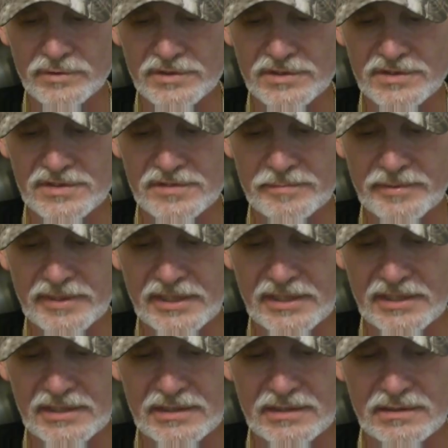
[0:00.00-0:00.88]
the
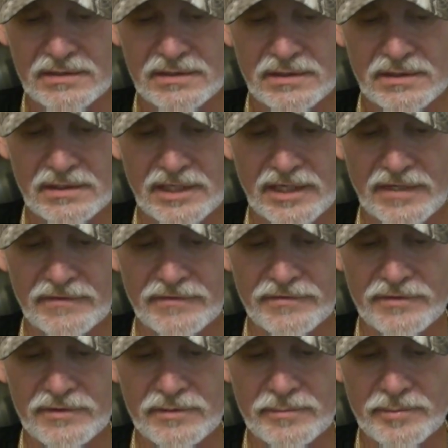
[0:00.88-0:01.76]
subpoena, and
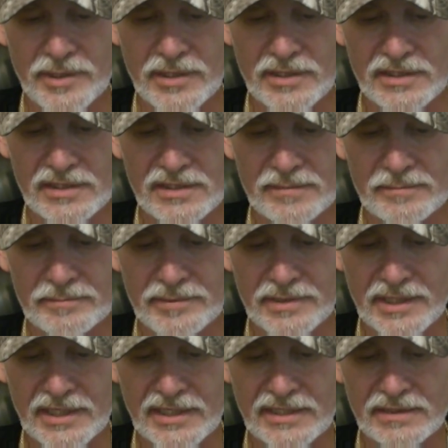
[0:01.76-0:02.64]
third-party
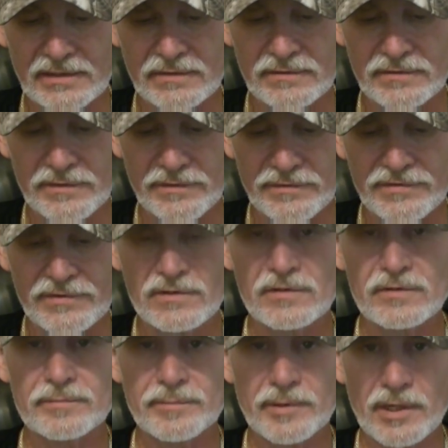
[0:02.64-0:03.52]
complaint the
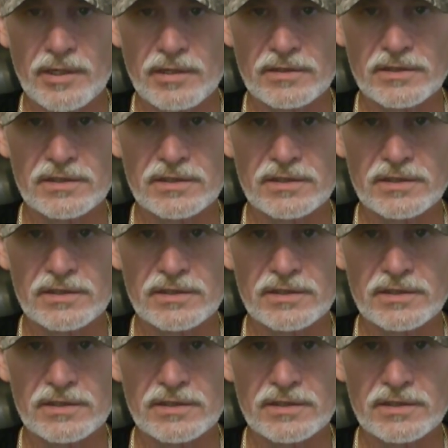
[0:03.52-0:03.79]
third-party